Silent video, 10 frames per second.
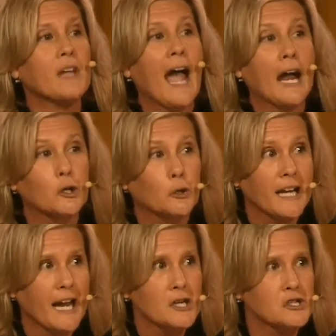at
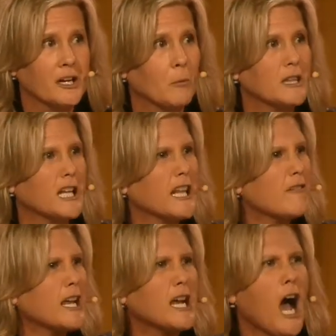creation when the
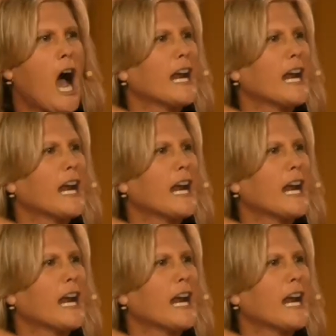living God